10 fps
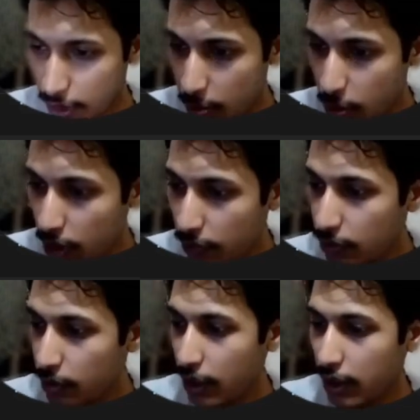and
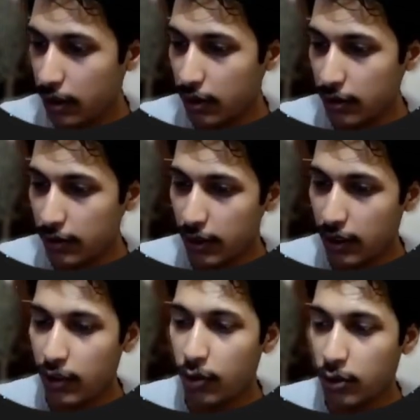I also learned many
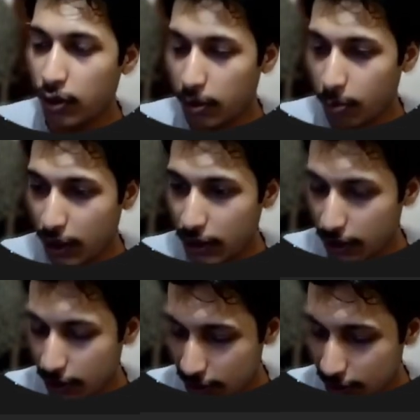things
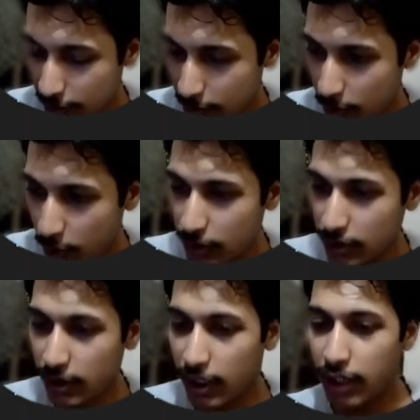because I also
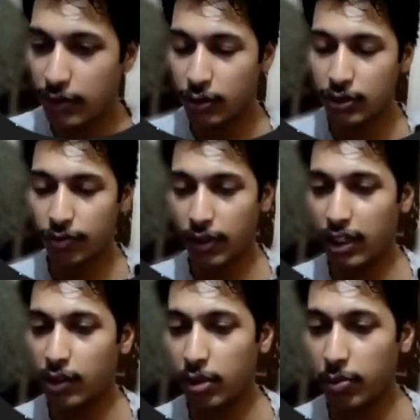find out the many
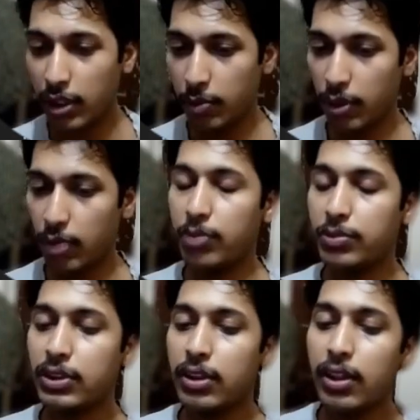problems in
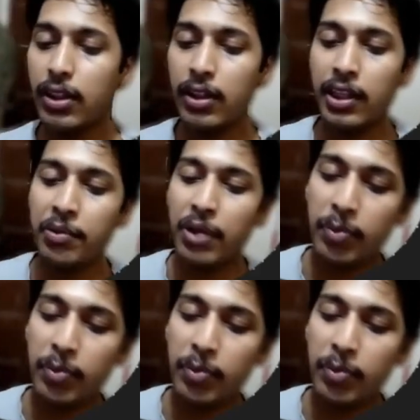my program.